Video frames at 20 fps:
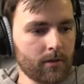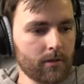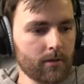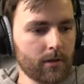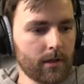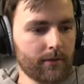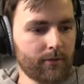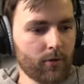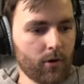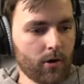
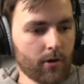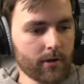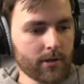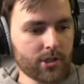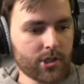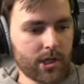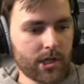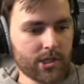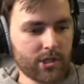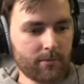If you aren't
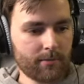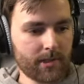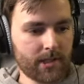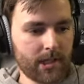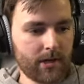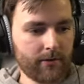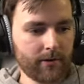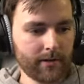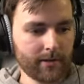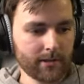changing
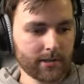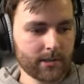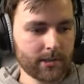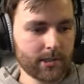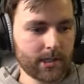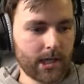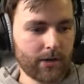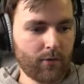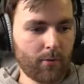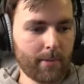materials,
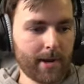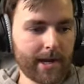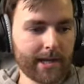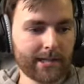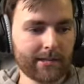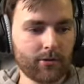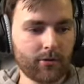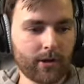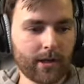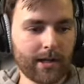can we make it
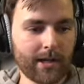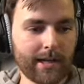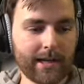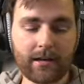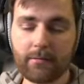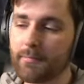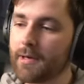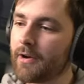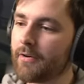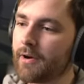look a little
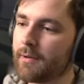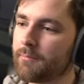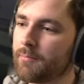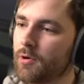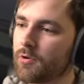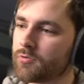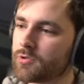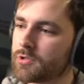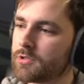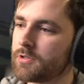better in
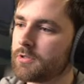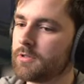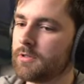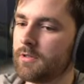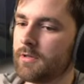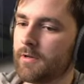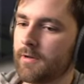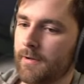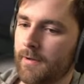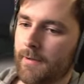post?
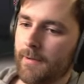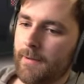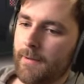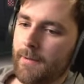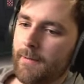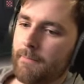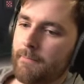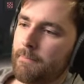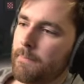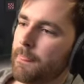
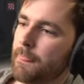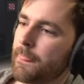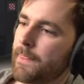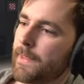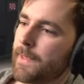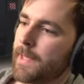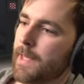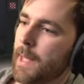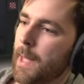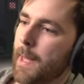
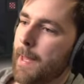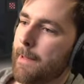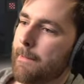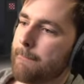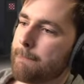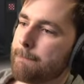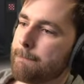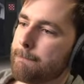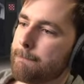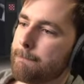
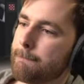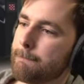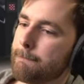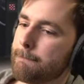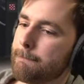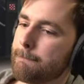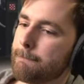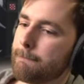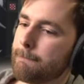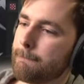
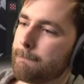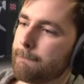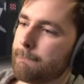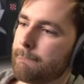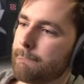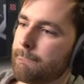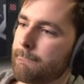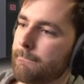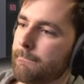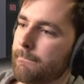Um,
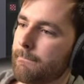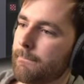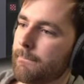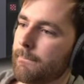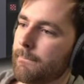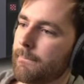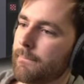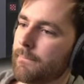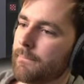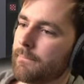
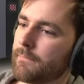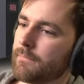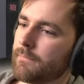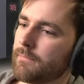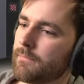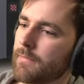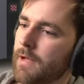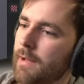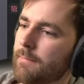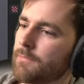
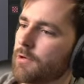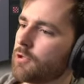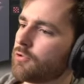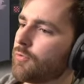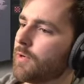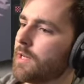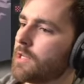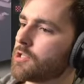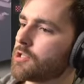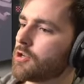I'm not
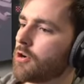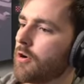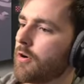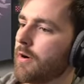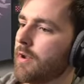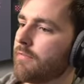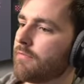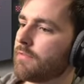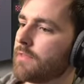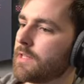really sure
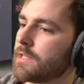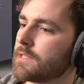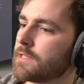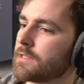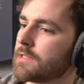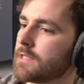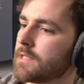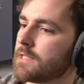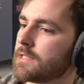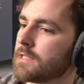if this
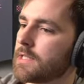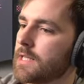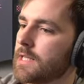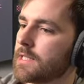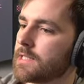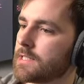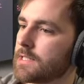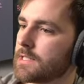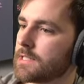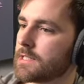is the
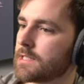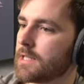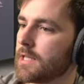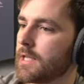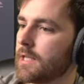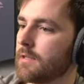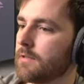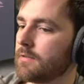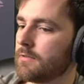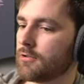easiest
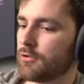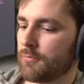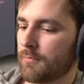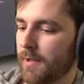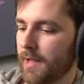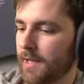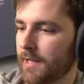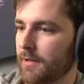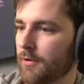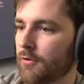thing to
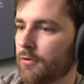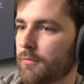make look